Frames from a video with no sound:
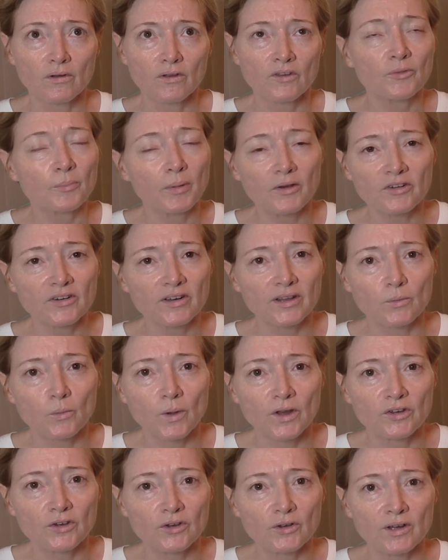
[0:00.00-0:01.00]
especially
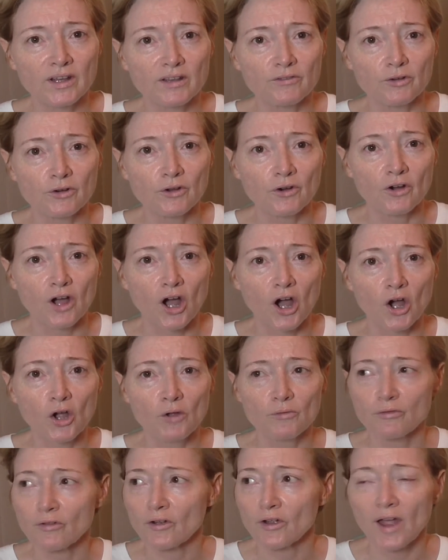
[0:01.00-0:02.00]
when you leave your dog
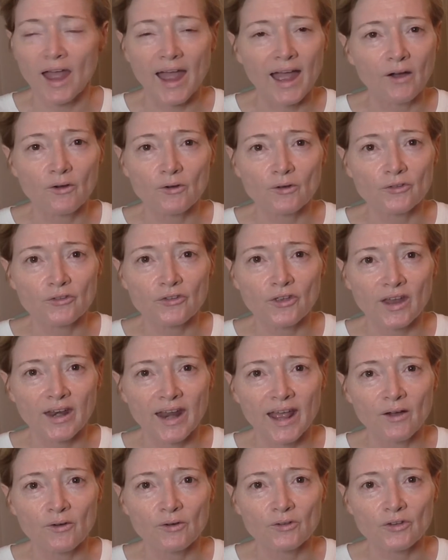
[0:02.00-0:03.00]
home for hours and
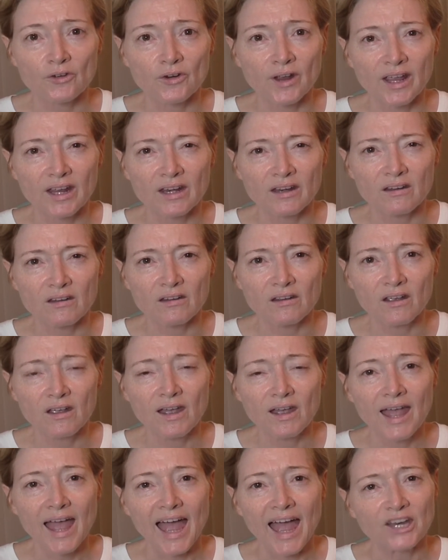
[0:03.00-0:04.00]
hours on end,
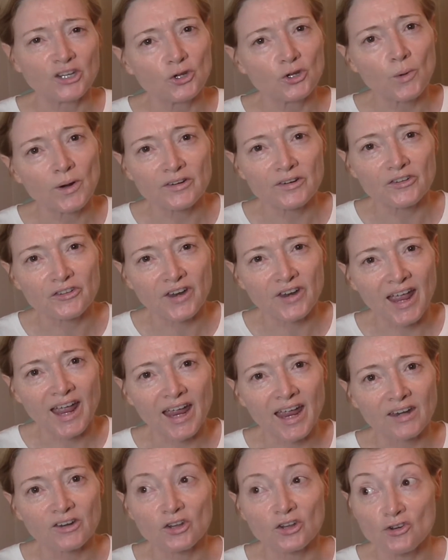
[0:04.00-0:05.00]
and you
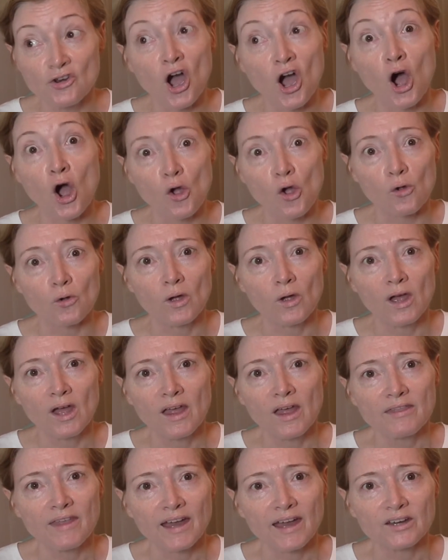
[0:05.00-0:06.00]
understand, you know
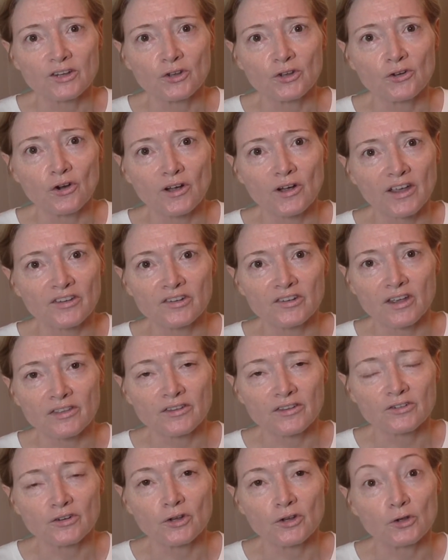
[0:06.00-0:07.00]
that your dog has
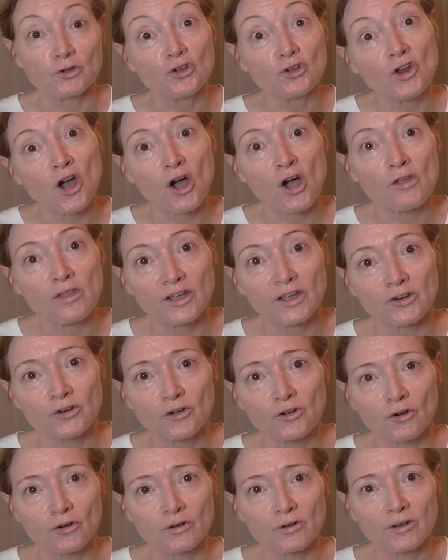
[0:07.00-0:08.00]
nothing to do, you know that your
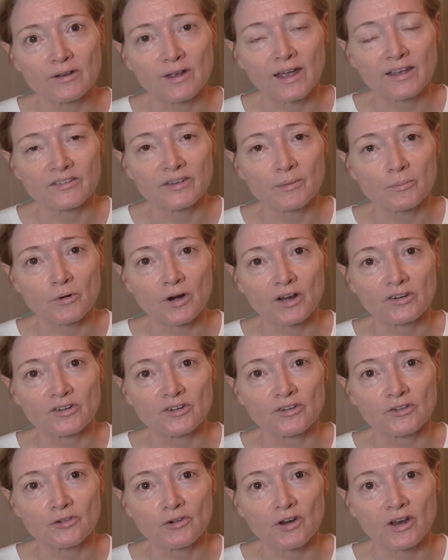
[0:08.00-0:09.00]
dog has separation
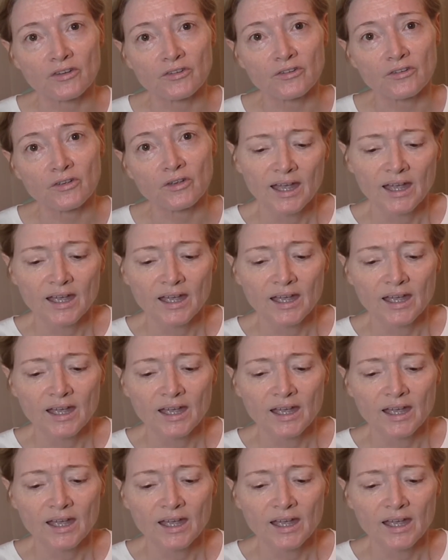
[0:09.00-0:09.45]
distress.